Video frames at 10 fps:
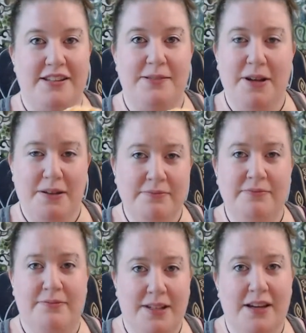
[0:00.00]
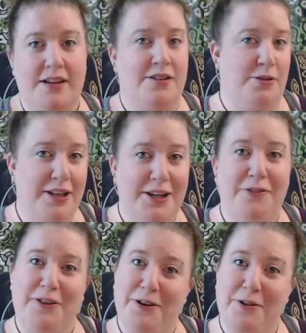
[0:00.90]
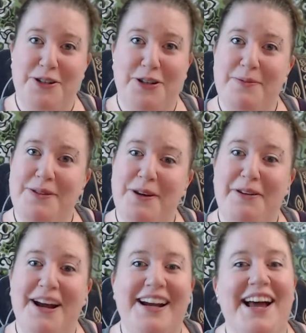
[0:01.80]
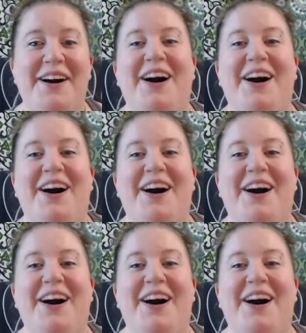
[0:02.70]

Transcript: I'm like, mm, I could totally go for an orange cream soda right now.